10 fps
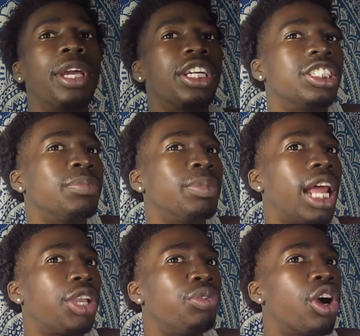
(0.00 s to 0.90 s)
It could just be,
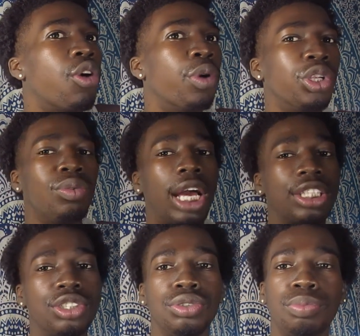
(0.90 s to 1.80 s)
like, you know, what do you like
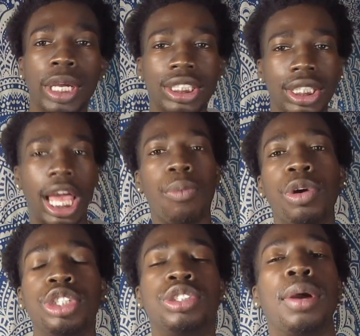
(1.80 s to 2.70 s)
to do? Basically, like,
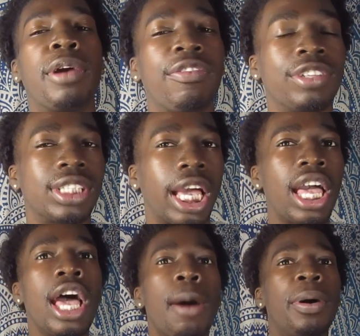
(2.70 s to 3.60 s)
what's your preference? Like,
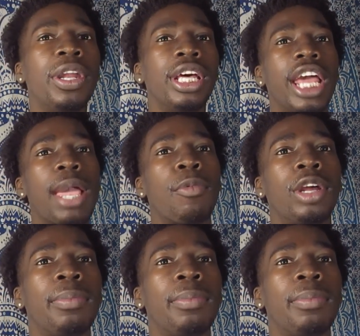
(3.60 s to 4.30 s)
putting a name on it